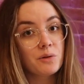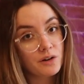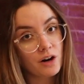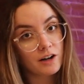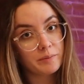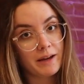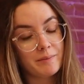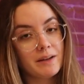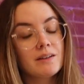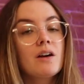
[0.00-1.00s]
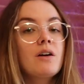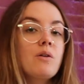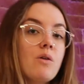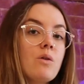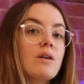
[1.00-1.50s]
or card payment
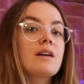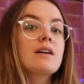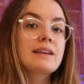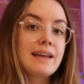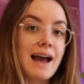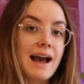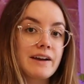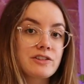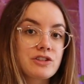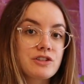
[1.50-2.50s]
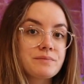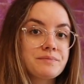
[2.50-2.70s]
or cash.